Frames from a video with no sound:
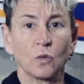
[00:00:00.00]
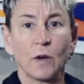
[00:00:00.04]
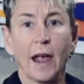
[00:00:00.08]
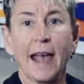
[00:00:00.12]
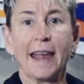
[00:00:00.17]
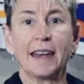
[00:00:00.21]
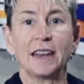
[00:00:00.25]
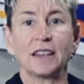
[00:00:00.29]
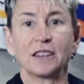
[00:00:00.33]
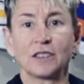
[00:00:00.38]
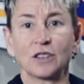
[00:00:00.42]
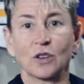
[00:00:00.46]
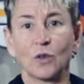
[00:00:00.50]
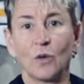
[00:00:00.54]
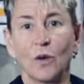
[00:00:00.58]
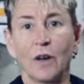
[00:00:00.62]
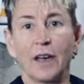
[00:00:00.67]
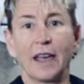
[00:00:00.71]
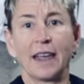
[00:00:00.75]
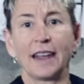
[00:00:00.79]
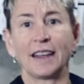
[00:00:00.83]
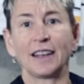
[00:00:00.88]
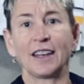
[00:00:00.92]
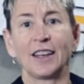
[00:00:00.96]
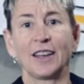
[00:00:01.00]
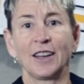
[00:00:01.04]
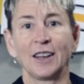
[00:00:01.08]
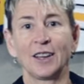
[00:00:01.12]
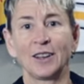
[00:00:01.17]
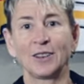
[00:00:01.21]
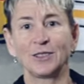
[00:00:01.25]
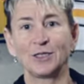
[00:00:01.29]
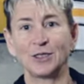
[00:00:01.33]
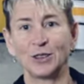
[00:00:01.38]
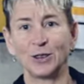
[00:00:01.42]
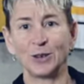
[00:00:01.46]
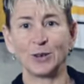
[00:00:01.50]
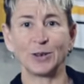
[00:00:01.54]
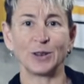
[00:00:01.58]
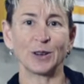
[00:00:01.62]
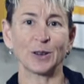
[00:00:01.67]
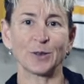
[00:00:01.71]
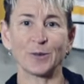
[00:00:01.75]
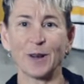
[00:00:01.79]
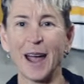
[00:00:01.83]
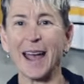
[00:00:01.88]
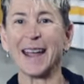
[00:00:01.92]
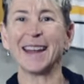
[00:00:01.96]
red is going to
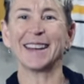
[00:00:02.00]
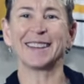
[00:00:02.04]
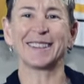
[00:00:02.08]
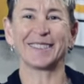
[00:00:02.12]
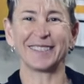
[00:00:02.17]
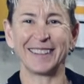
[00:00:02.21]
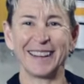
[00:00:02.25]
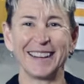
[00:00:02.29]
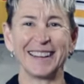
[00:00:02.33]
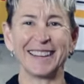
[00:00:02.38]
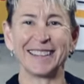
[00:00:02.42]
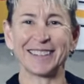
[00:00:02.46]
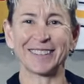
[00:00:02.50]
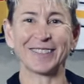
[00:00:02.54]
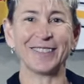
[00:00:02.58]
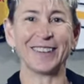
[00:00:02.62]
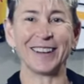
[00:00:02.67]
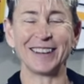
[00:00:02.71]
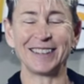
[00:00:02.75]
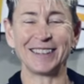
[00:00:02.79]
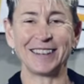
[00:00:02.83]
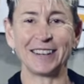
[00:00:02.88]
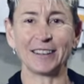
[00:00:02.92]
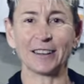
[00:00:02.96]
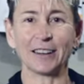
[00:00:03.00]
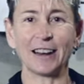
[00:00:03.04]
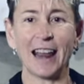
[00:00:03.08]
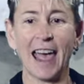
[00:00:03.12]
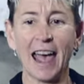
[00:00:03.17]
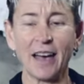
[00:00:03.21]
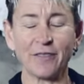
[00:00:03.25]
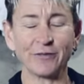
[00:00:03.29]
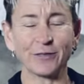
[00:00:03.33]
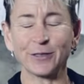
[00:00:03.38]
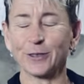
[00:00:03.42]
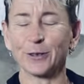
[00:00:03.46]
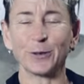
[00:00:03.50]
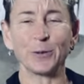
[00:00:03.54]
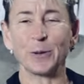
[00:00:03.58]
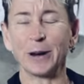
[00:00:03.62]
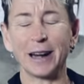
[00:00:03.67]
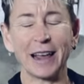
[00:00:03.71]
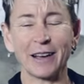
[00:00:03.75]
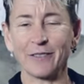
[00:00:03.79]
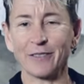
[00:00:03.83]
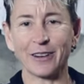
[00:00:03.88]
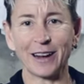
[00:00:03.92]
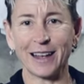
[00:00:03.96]
your right, green is going to your left or
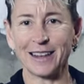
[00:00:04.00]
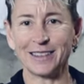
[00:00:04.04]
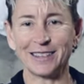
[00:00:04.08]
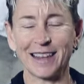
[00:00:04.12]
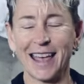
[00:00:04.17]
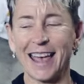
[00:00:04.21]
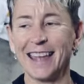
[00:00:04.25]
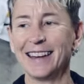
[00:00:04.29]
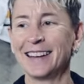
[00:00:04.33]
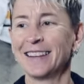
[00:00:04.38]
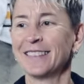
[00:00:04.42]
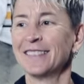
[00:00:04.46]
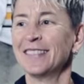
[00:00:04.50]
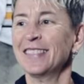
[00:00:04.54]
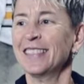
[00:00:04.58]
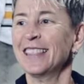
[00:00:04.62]
whatever I said.